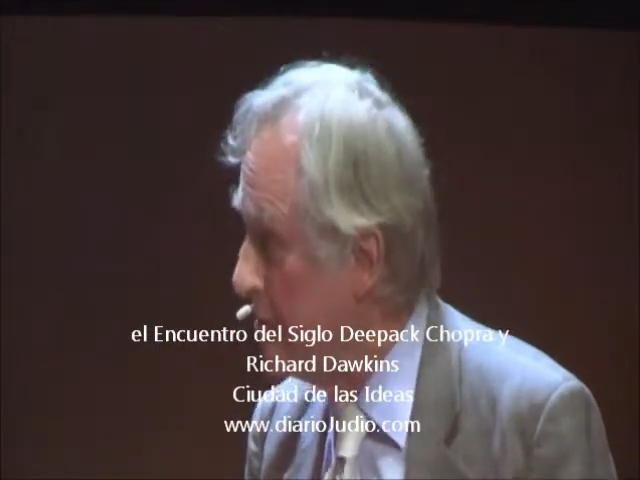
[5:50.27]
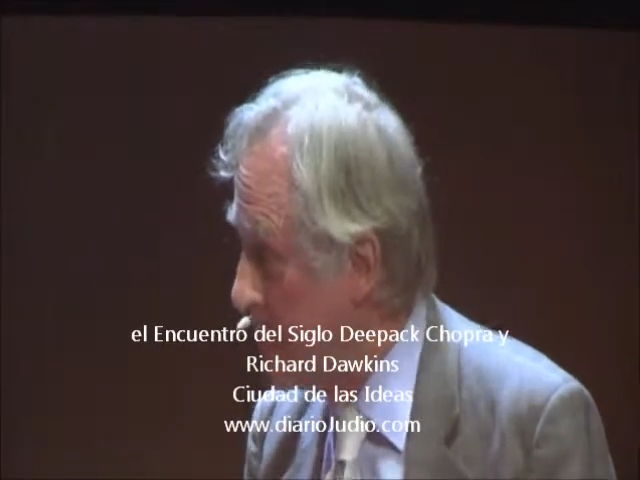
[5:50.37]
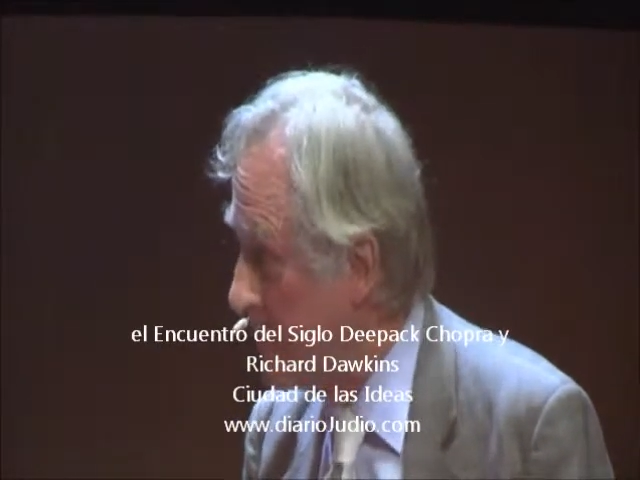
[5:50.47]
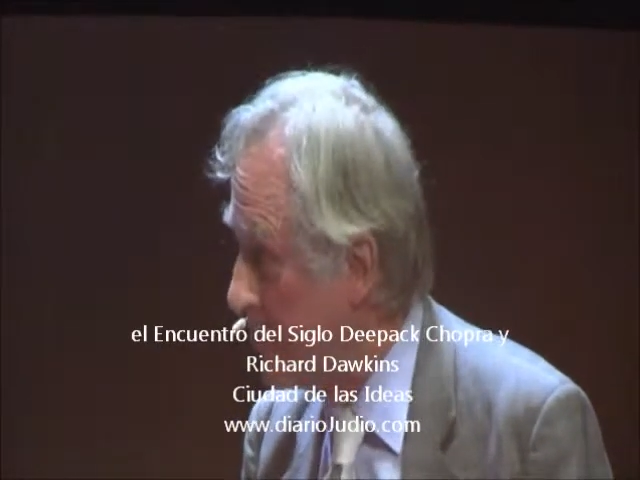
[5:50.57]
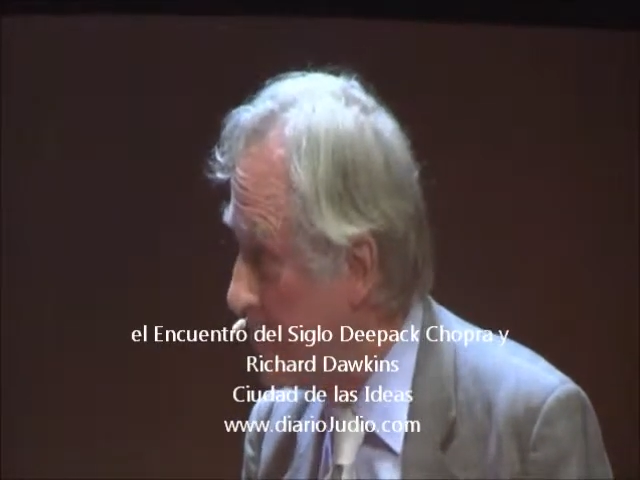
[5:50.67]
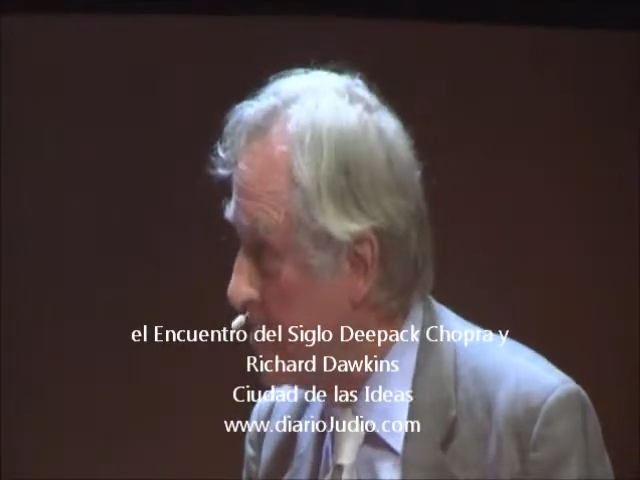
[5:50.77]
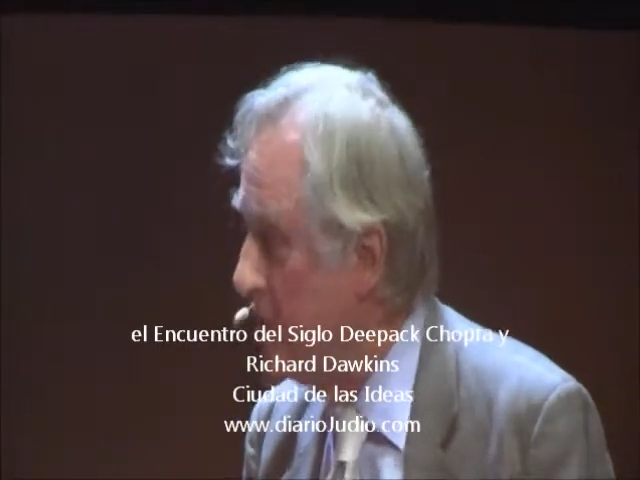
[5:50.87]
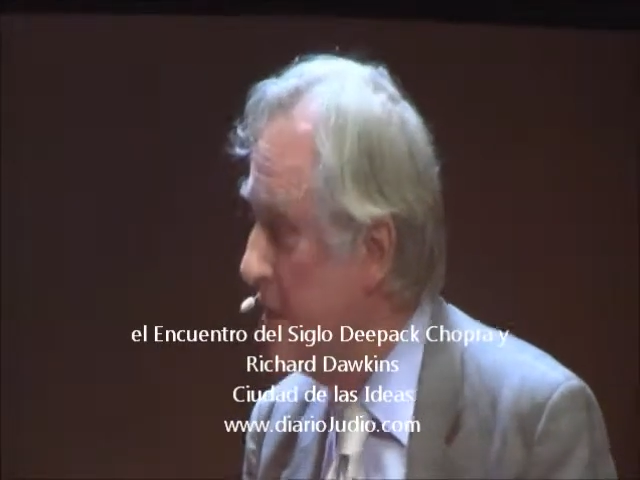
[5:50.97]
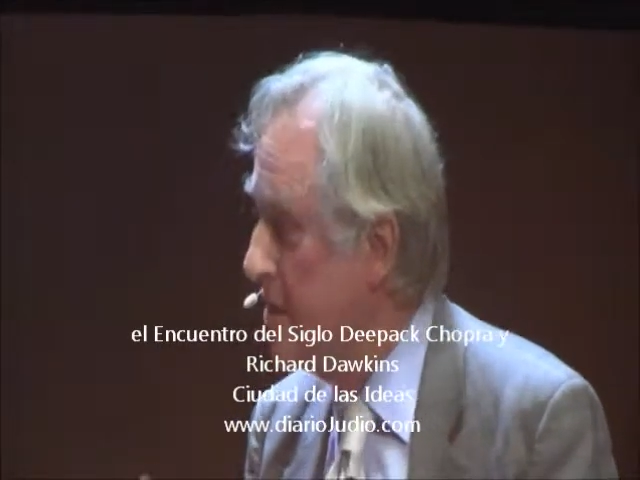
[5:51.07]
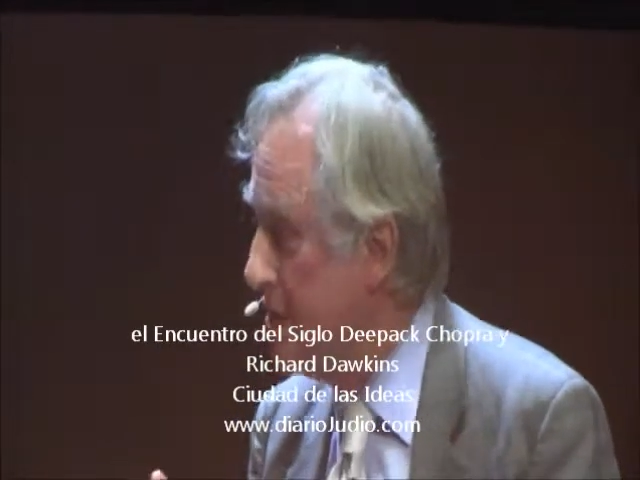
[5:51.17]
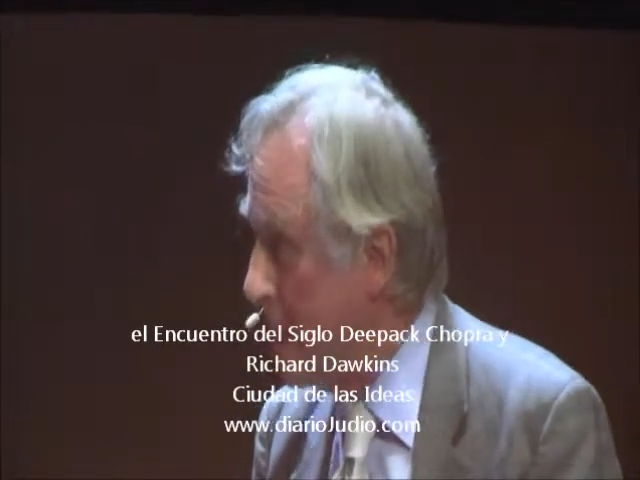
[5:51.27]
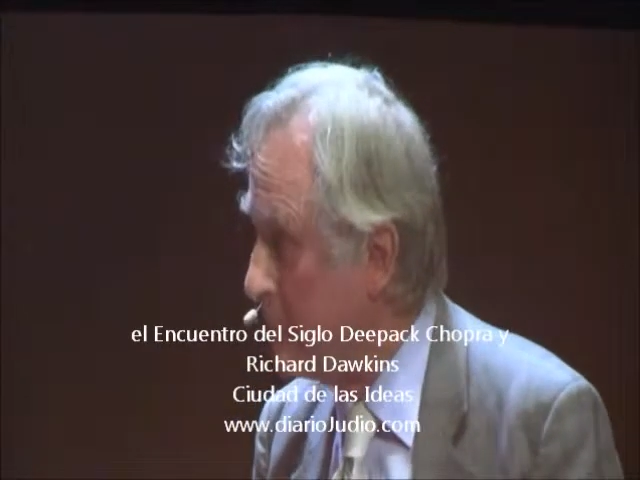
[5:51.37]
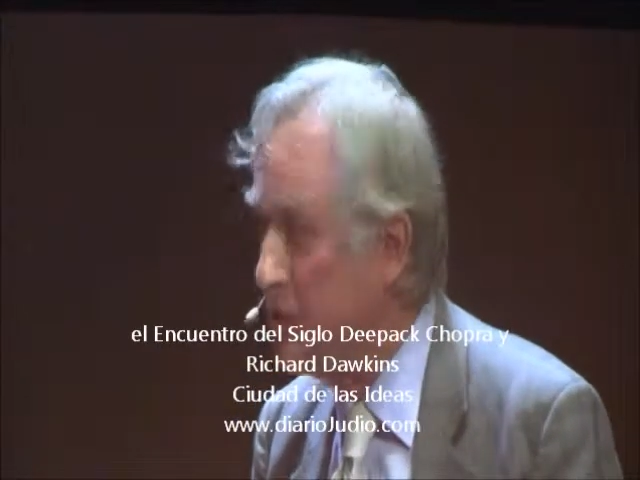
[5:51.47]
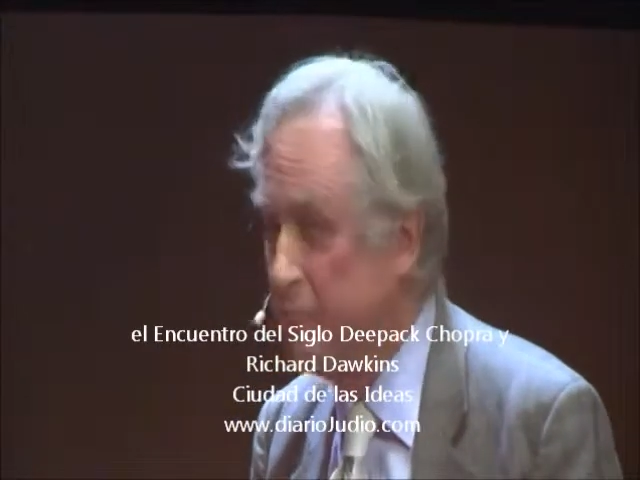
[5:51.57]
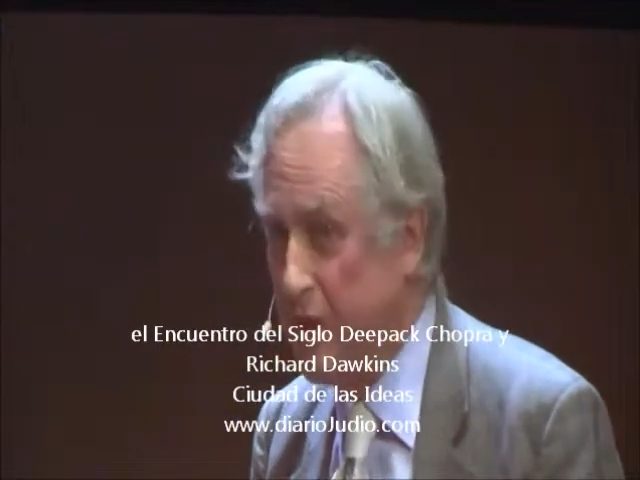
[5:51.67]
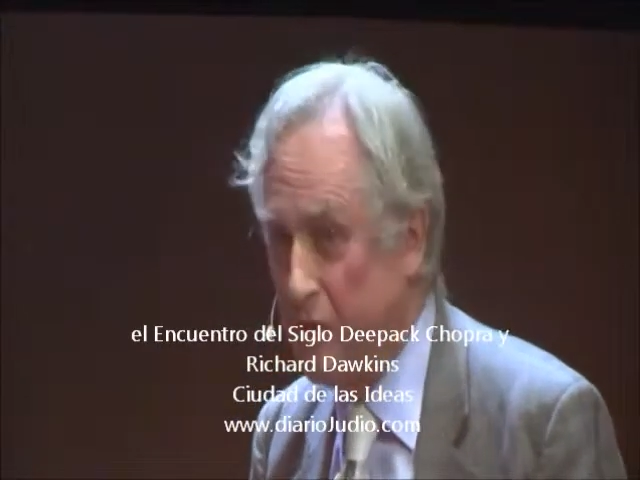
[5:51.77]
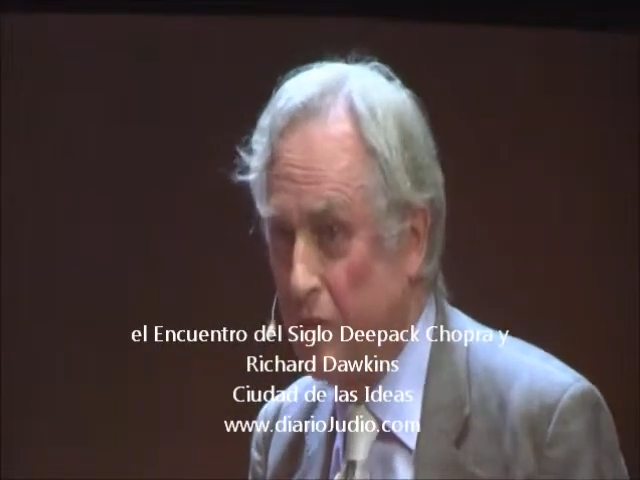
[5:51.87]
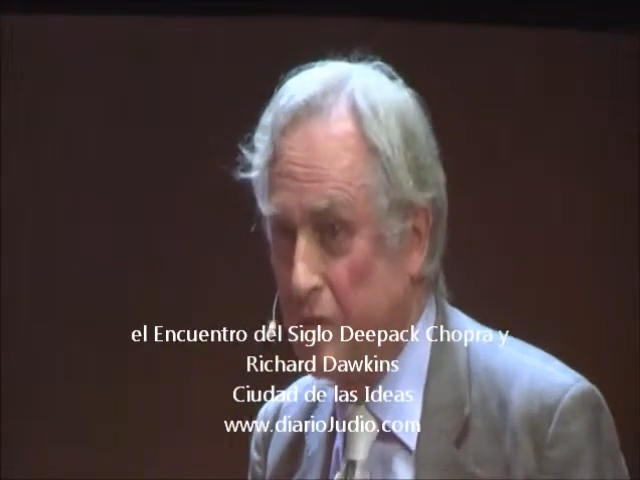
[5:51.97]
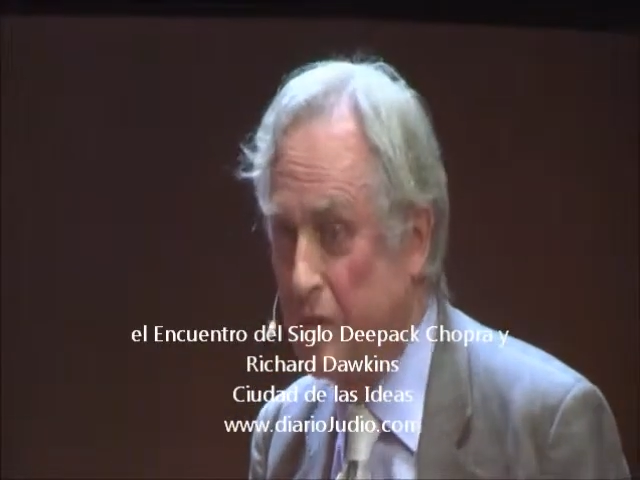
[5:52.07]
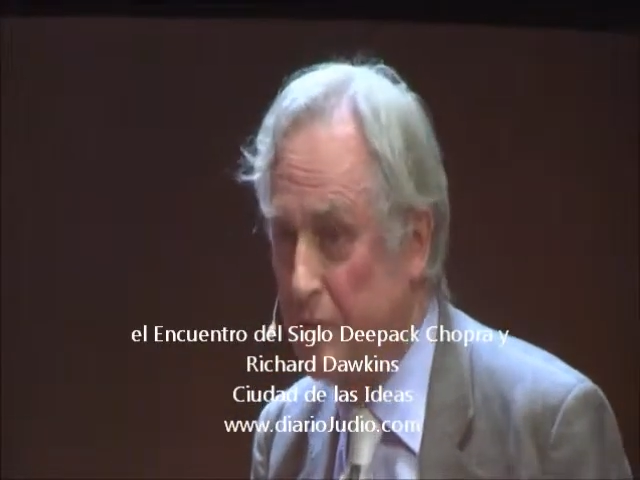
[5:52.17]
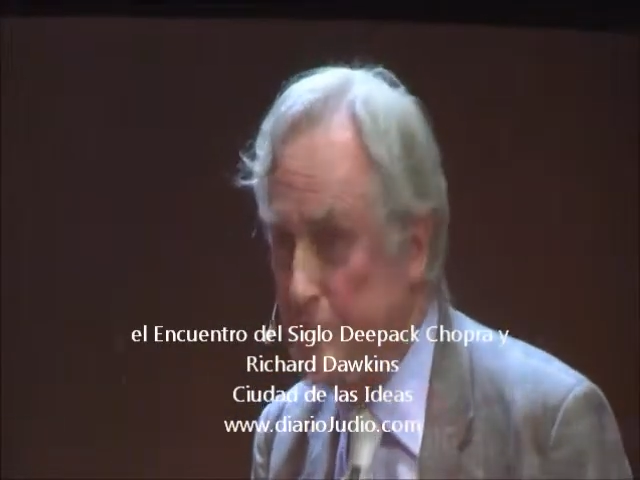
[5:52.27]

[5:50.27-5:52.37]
happened. It happened because of